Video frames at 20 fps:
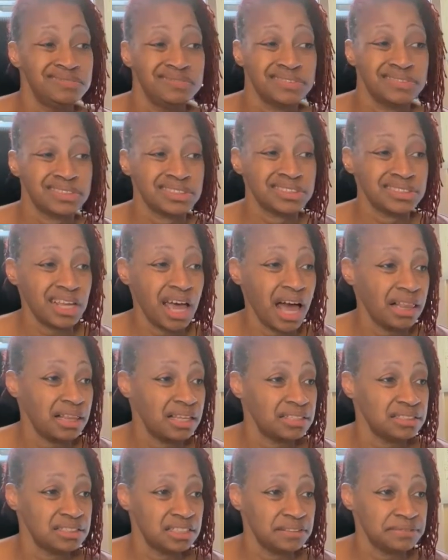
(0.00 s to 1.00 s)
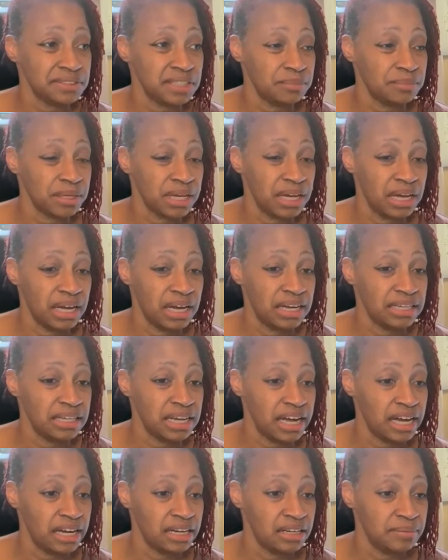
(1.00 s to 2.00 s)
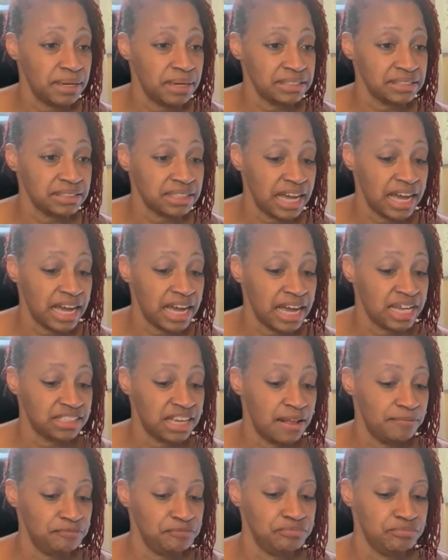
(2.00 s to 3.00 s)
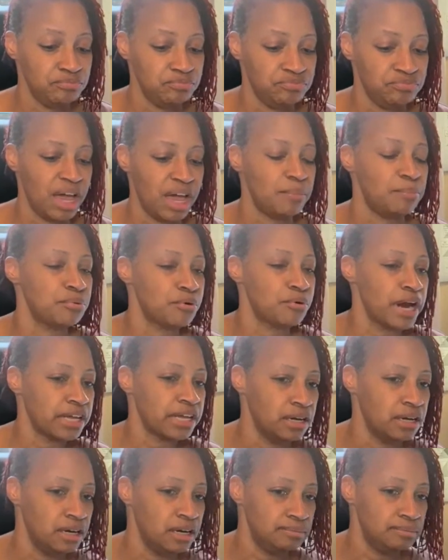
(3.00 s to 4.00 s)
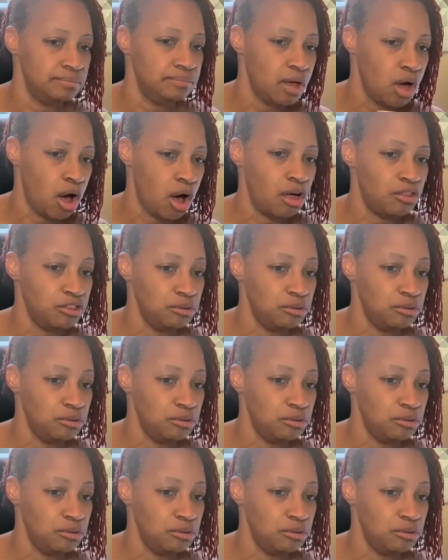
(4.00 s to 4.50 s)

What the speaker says: solids of some kind out of my stash that break up all the